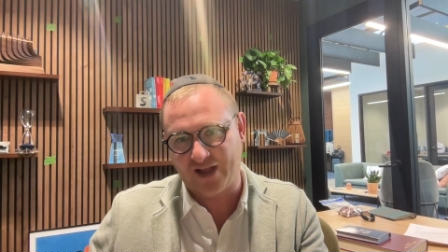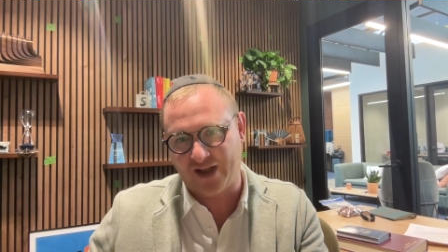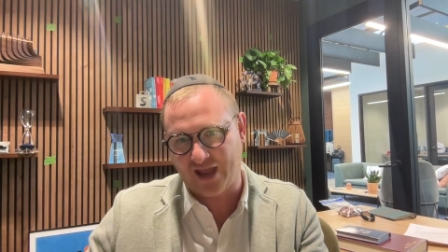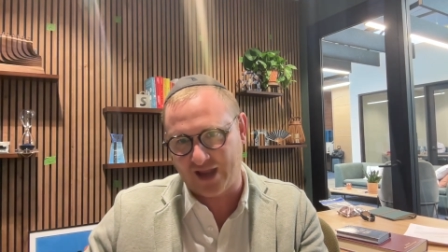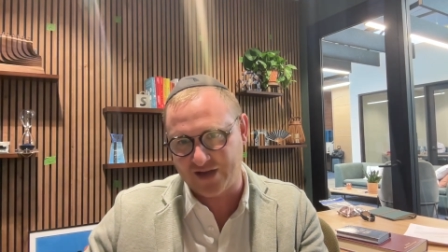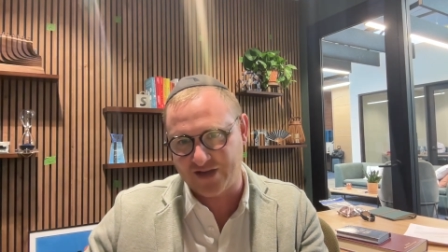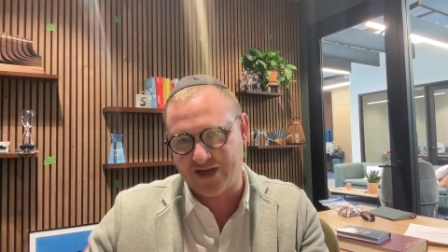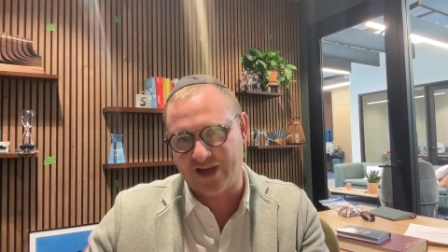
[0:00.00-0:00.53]
And
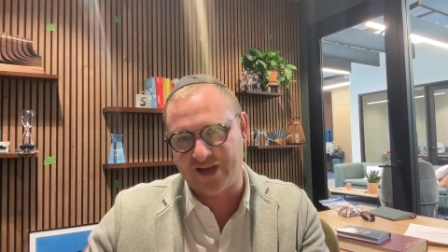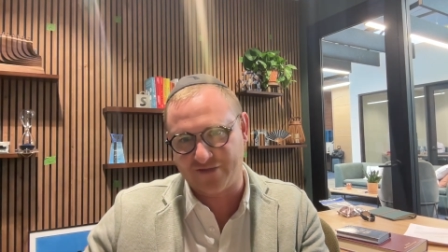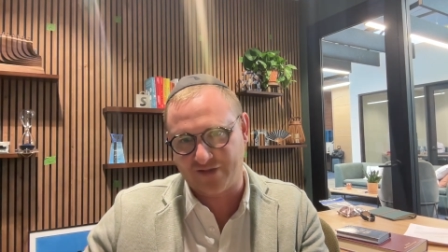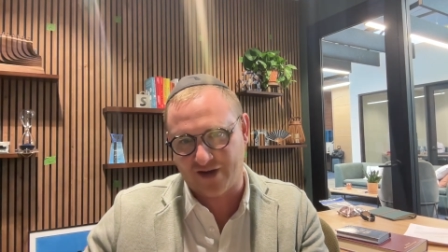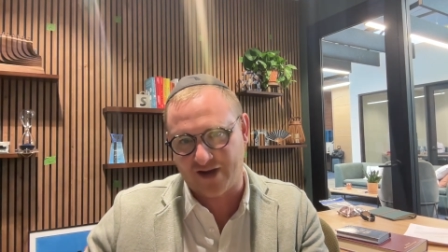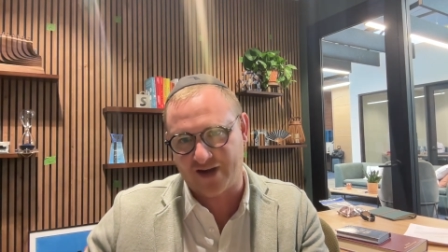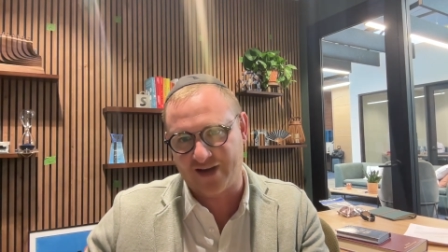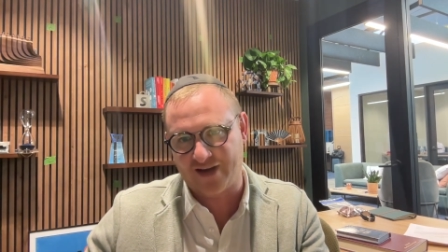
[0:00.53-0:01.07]
AJ,
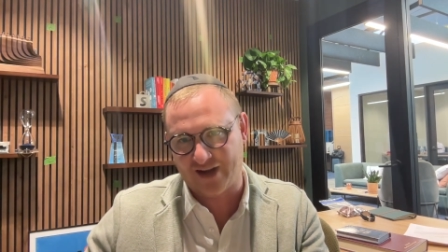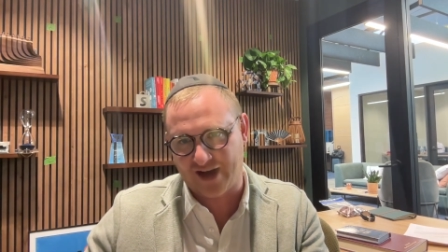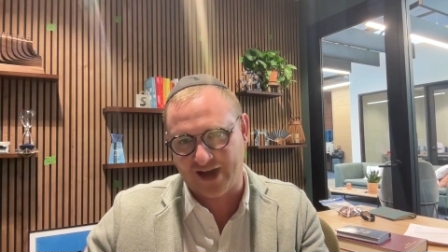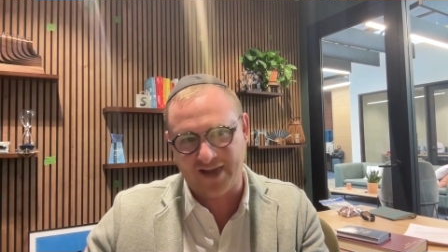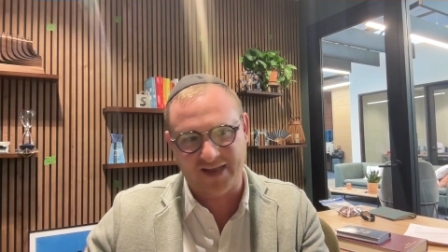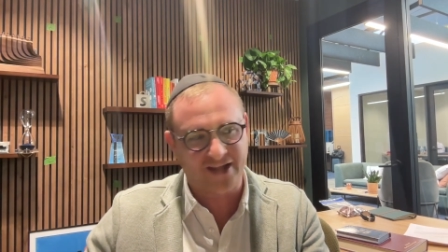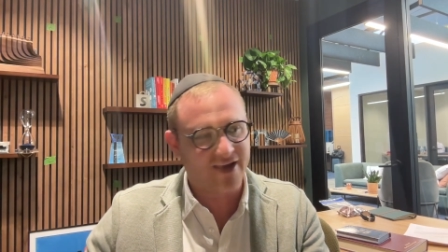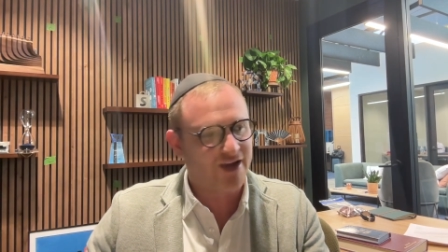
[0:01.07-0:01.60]
Ivan, and
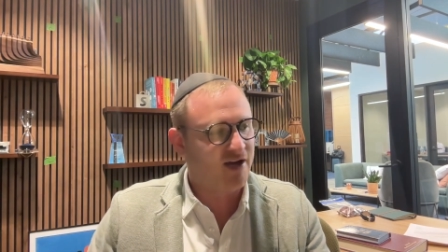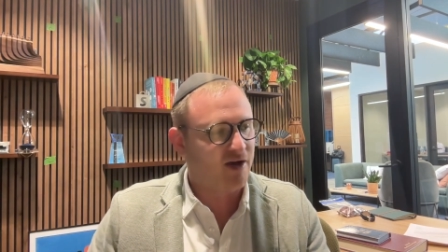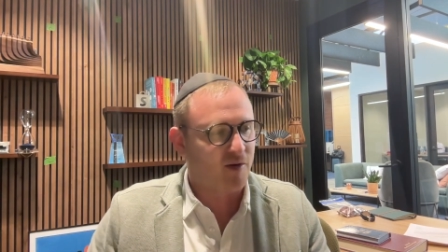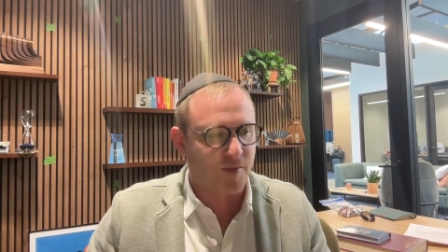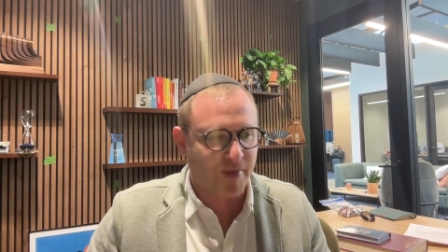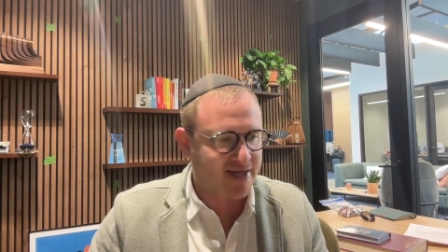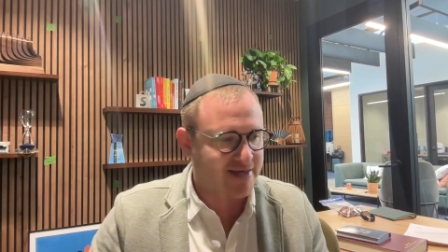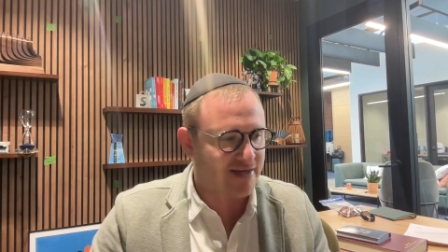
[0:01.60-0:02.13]
I,
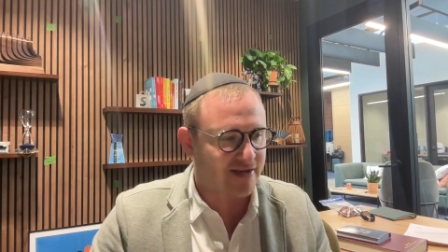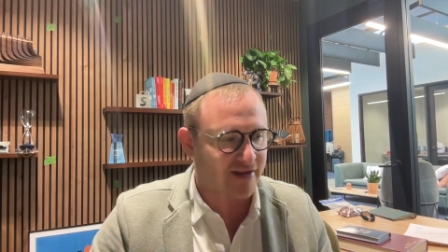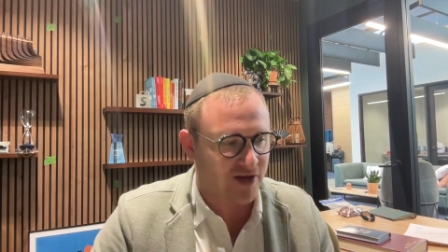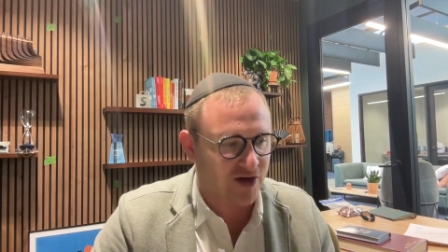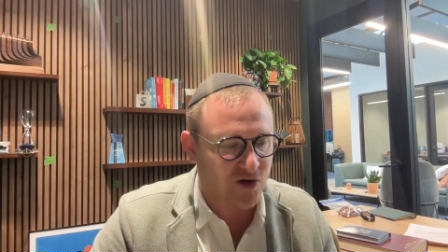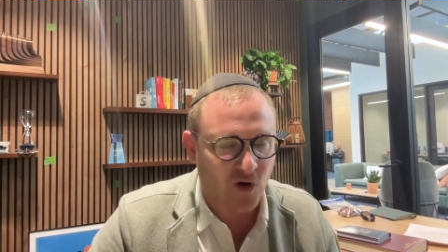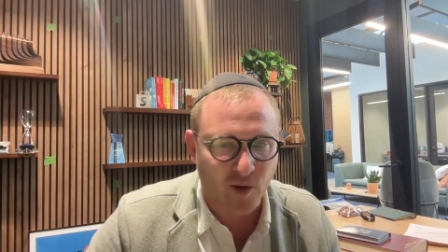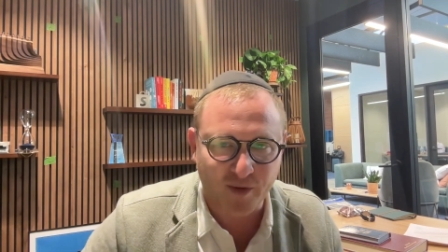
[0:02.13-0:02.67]
we basically
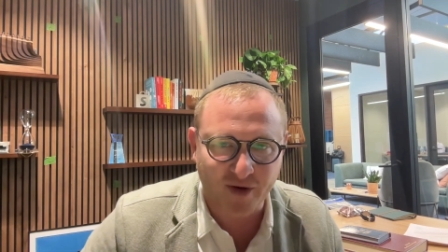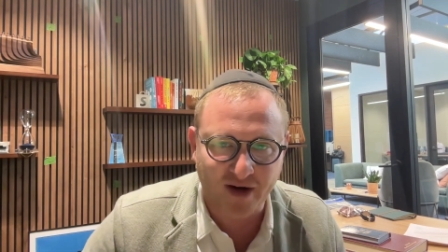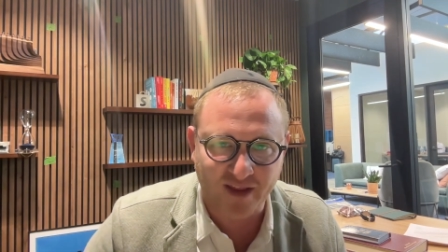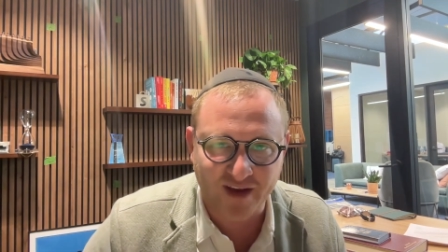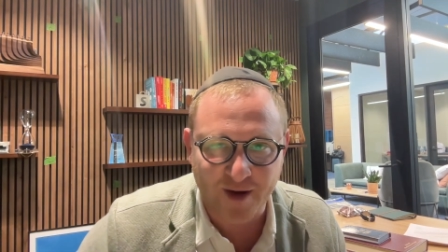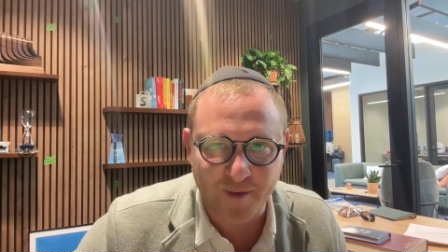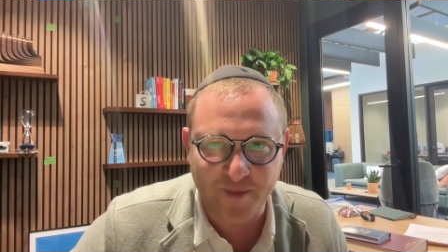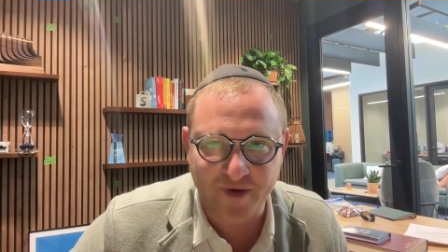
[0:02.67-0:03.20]

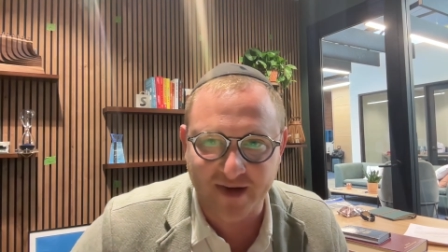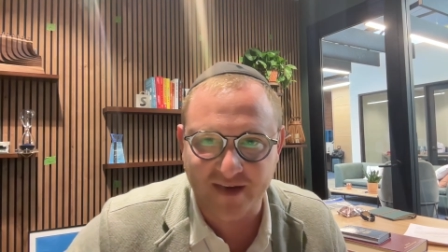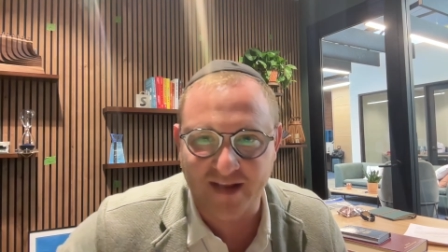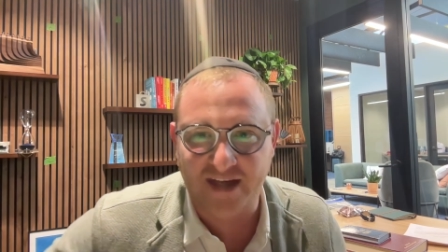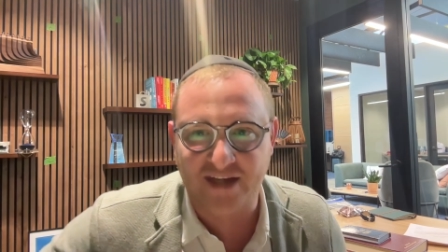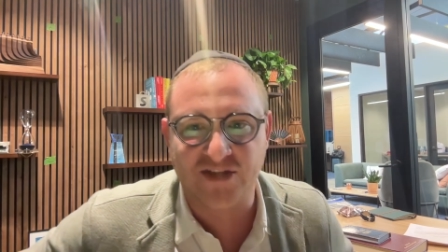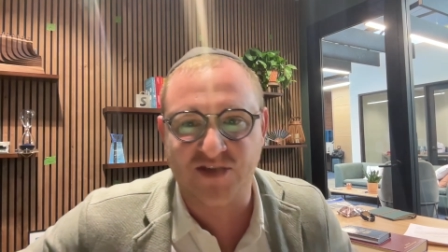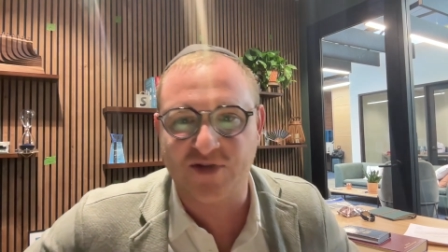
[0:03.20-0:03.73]
incorporated the company in
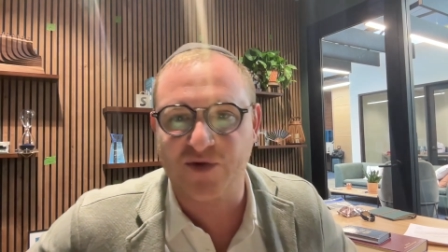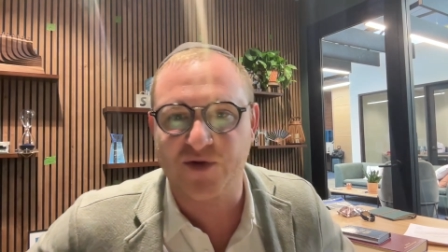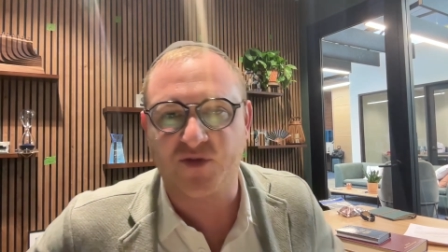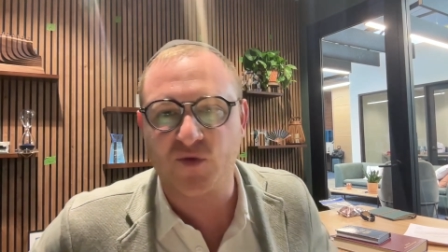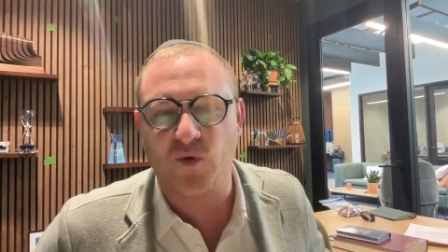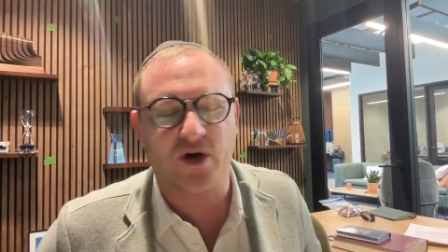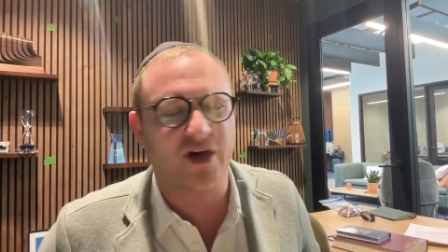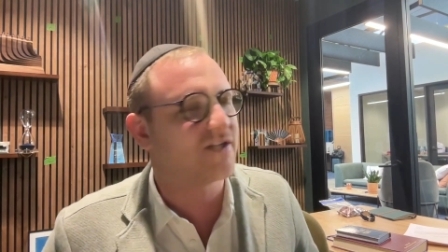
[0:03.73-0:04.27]
like June
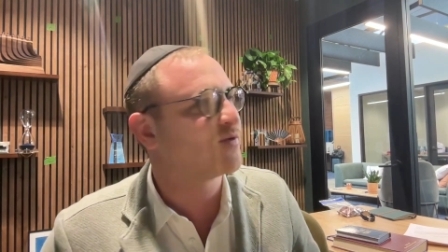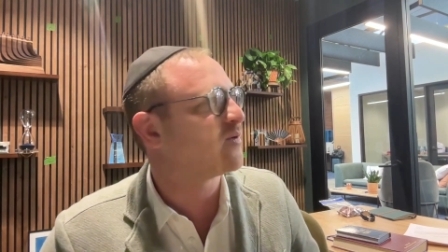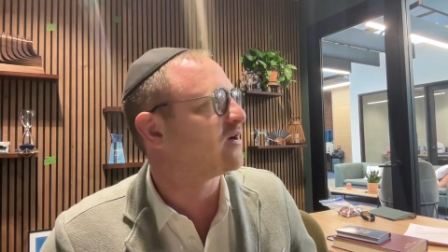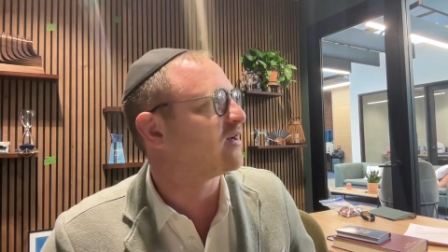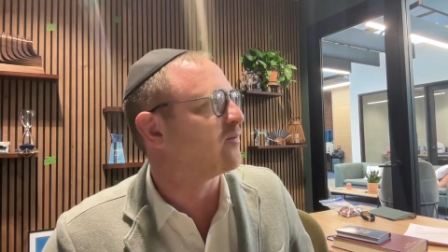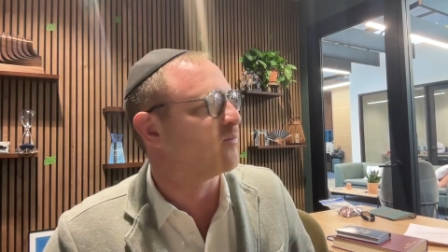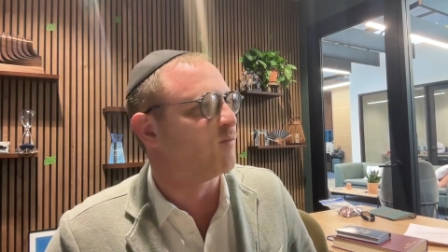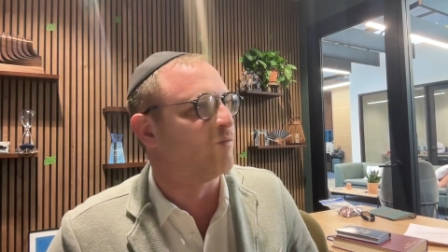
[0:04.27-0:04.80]
of
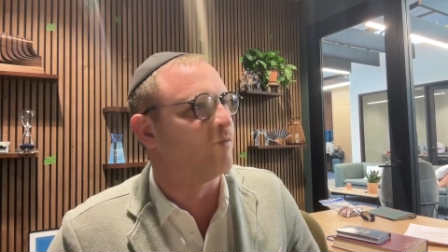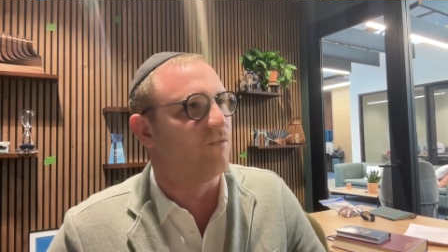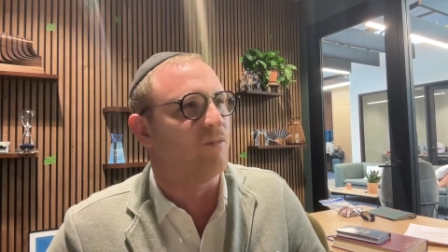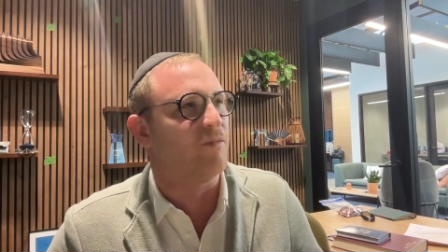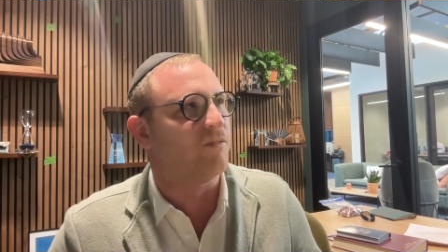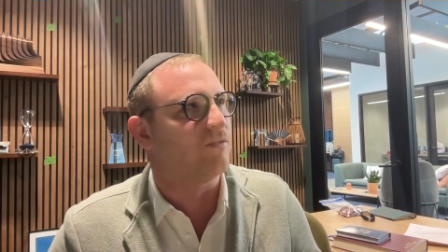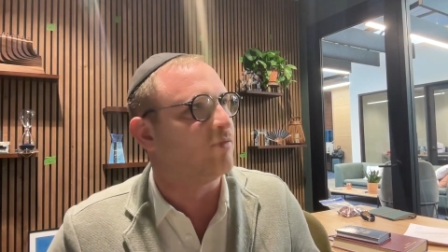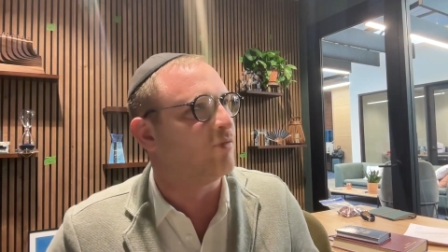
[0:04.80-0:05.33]

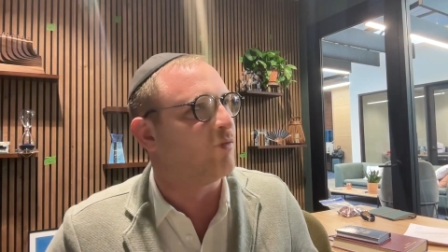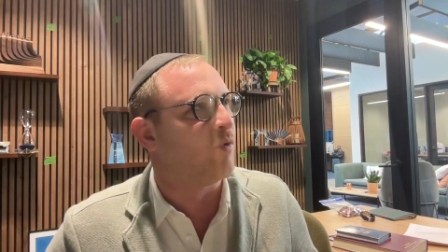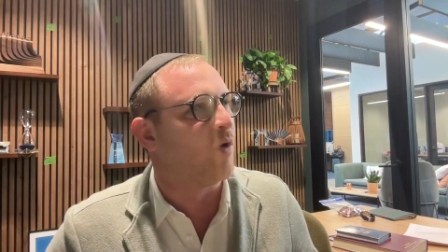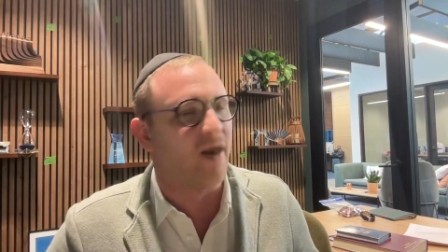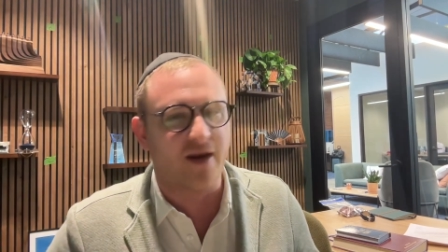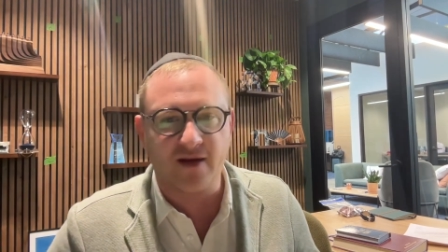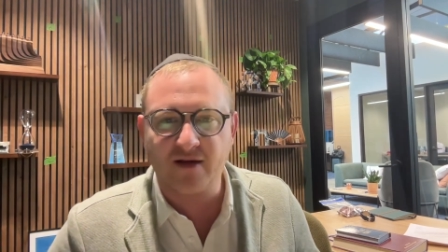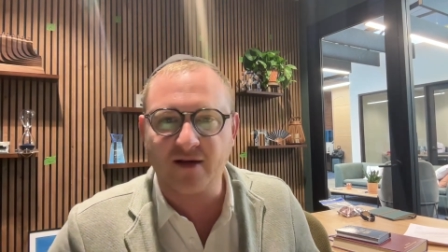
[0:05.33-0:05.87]

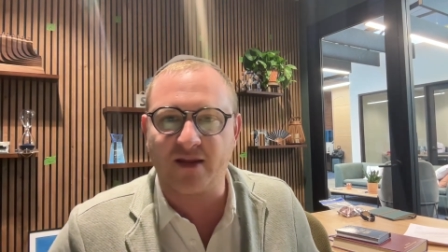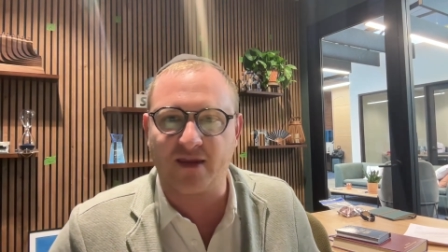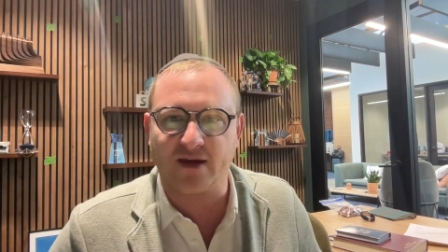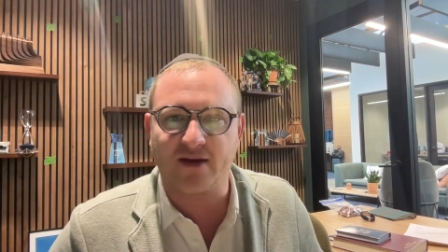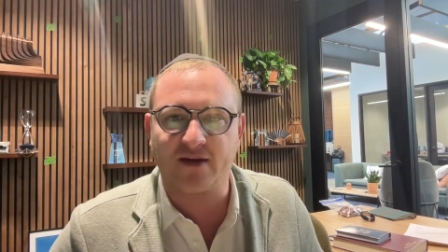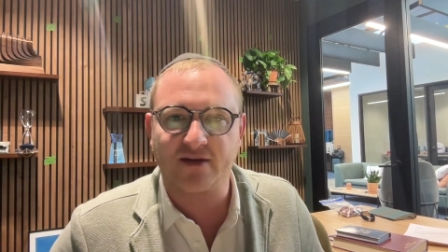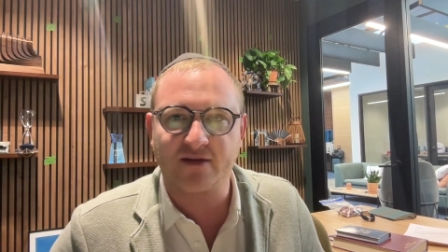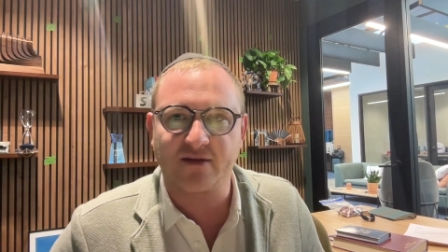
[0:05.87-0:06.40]
2021, I think.